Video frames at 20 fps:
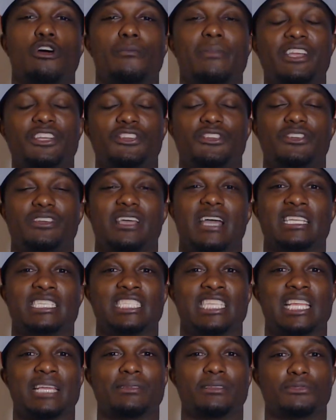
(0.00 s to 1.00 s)
make sure you guys
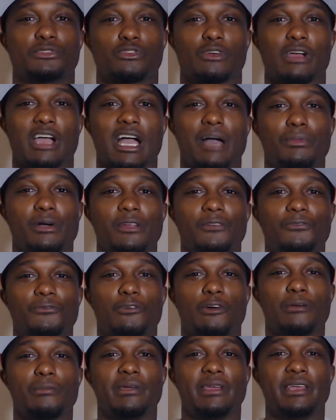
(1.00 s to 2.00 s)
hit that subscribe button
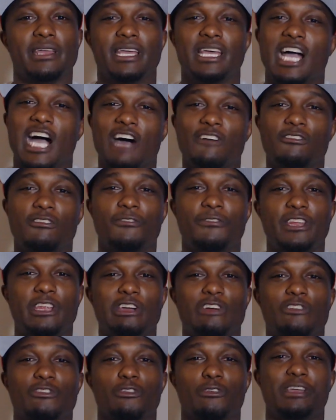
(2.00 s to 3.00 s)
for me. I have a
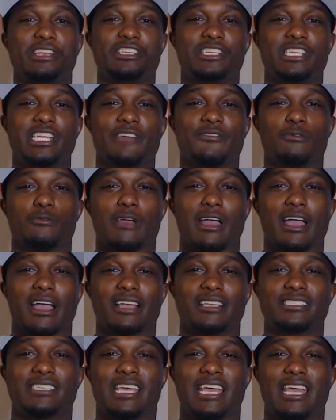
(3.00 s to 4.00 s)
video for each and every
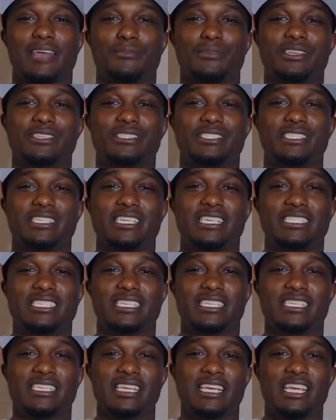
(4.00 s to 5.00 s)
Rockets game this
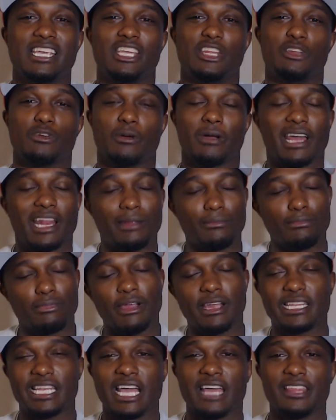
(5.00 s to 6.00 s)
season. I kind of
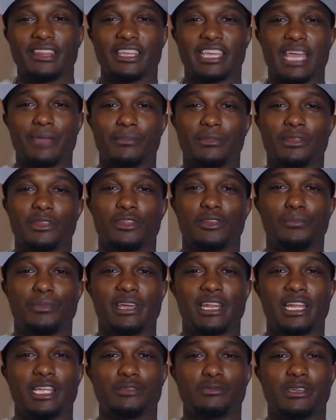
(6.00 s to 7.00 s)
break down the game a little
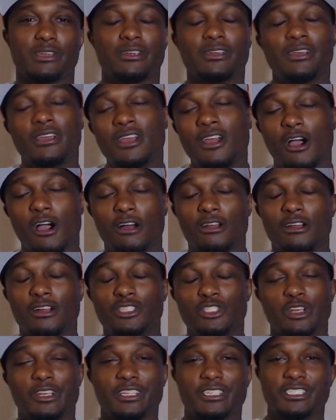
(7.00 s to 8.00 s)
bit as we're on our
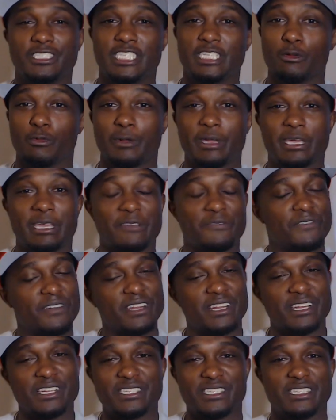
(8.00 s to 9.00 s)
journey to see where we can
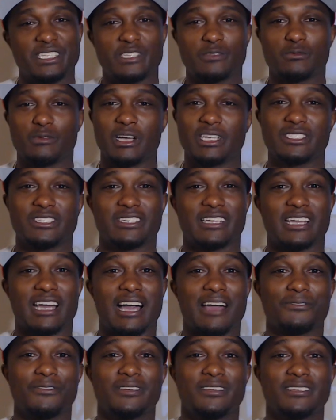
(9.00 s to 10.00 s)
finish in this Western
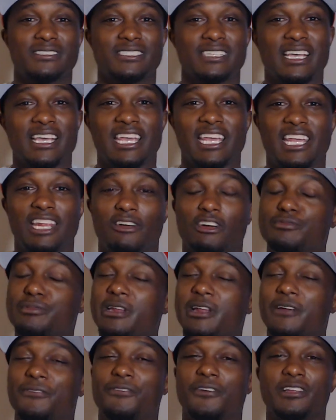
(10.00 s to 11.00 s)
Conference. It's
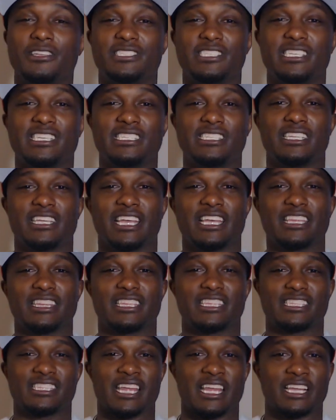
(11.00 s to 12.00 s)
been a fun season to get the
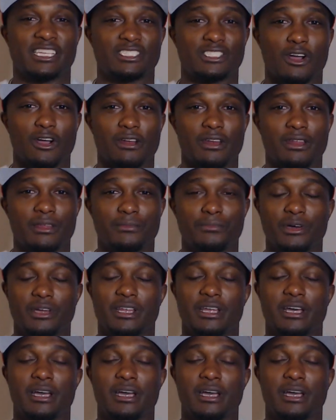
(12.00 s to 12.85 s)
thing started, but